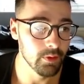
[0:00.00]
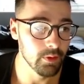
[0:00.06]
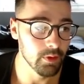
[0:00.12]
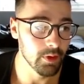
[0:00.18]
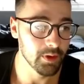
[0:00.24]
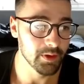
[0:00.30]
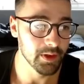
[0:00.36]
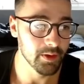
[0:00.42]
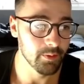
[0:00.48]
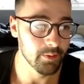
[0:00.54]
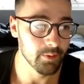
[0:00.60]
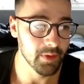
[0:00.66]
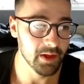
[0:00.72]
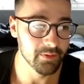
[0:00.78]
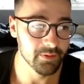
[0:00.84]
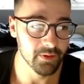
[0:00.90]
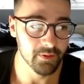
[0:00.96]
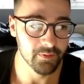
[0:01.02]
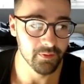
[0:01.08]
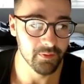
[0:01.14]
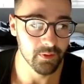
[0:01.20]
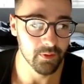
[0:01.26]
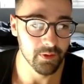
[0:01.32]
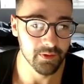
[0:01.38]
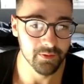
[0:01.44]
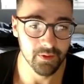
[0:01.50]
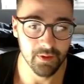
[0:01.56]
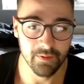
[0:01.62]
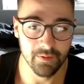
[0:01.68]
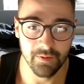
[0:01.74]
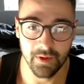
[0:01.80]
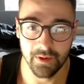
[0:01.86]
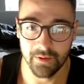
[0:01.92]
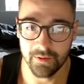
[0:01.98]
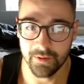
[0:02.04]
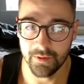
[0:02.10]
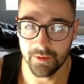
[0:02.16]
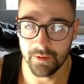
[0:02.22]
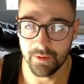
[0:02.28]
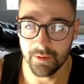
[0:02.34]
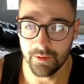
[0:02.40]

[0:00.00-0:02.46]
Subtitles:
Okay, math.floor is not a function.